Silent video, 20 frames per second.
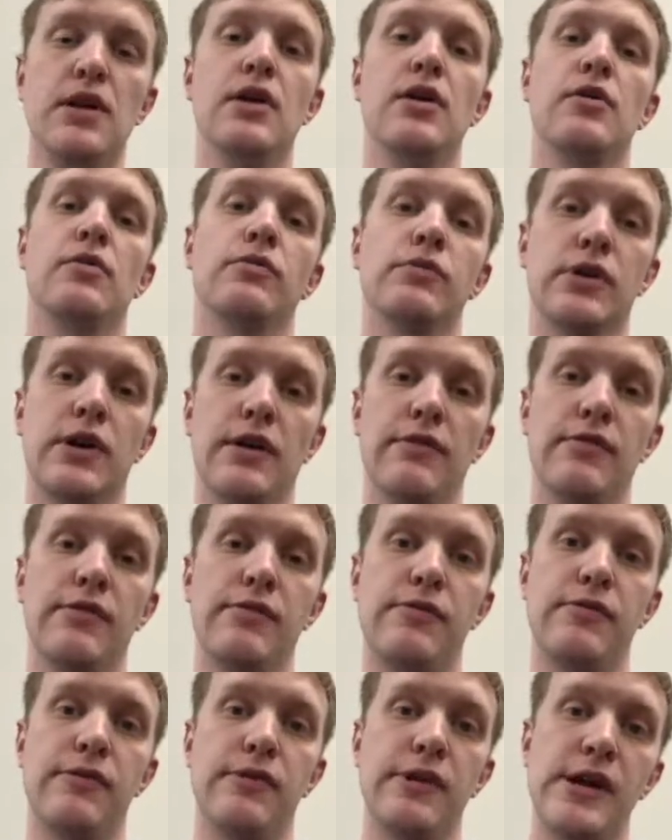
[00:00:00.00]
recover
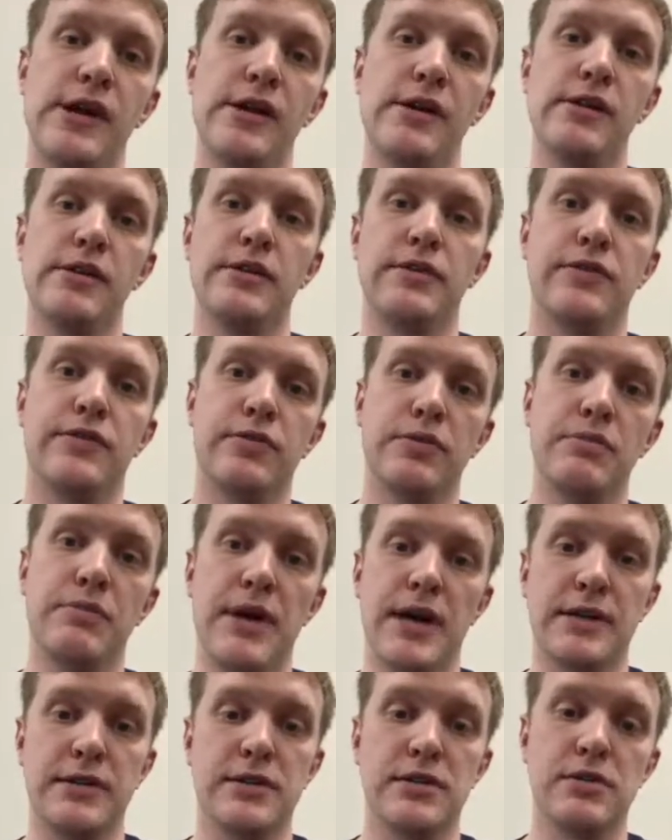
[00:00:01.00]
for air, and swim
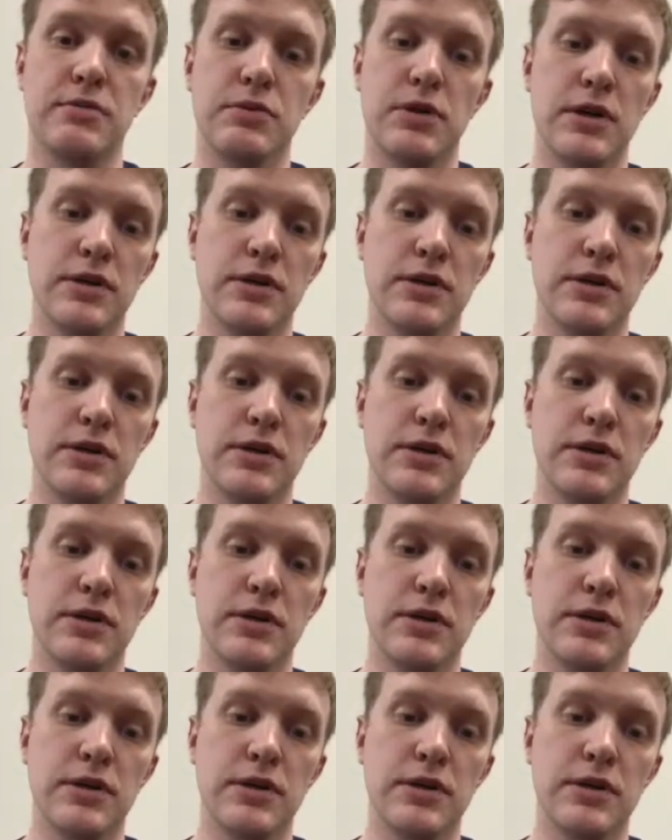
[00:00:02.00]
back to the walls.